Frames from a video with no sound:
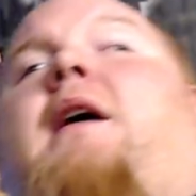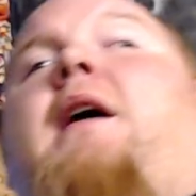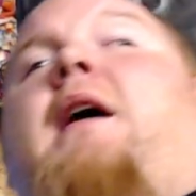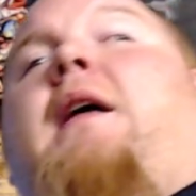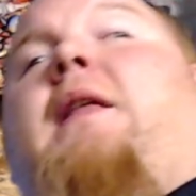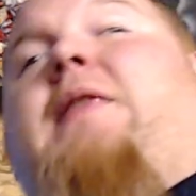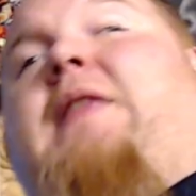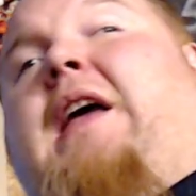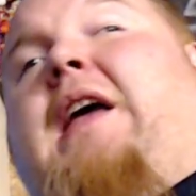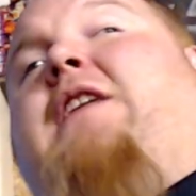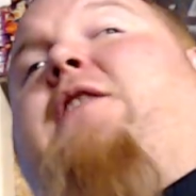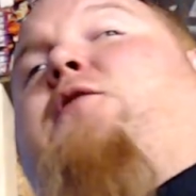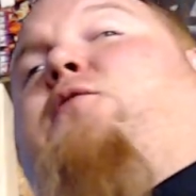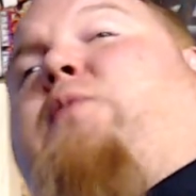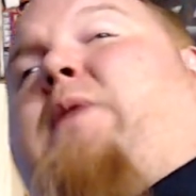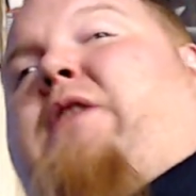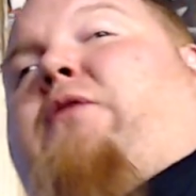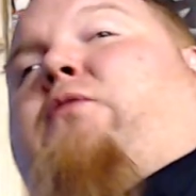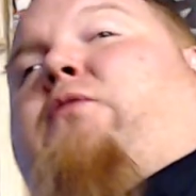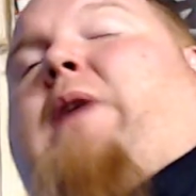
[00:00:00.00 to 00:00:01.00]
It is
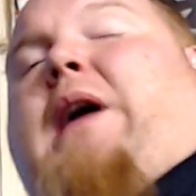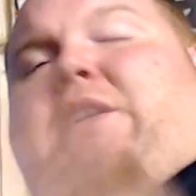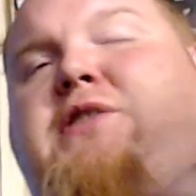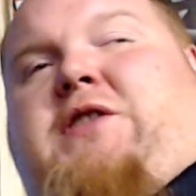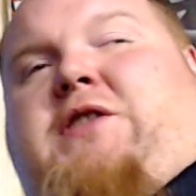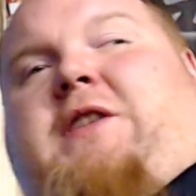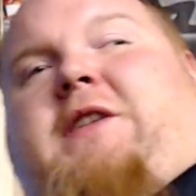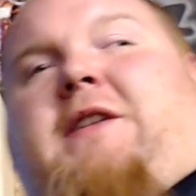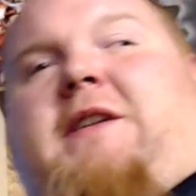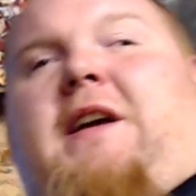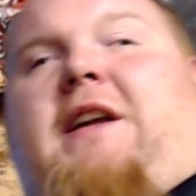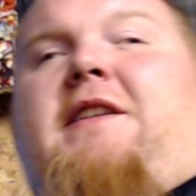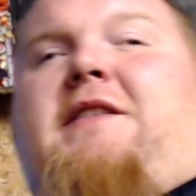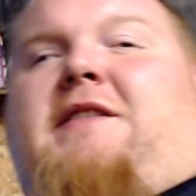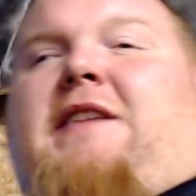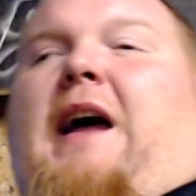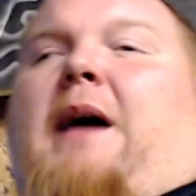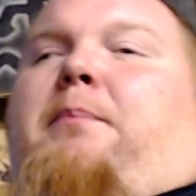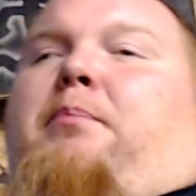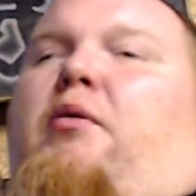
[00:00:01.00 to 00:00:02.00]
regression. It is
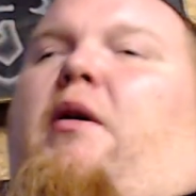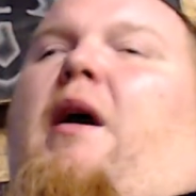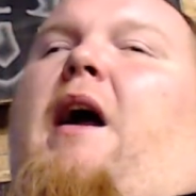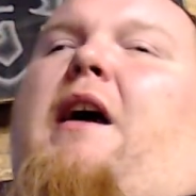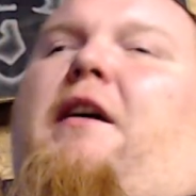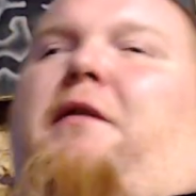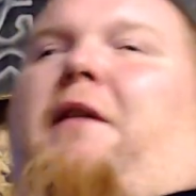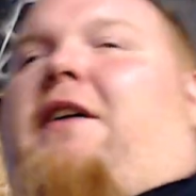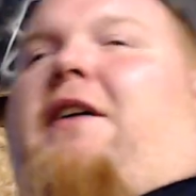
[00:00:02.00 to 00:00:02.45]
not progress.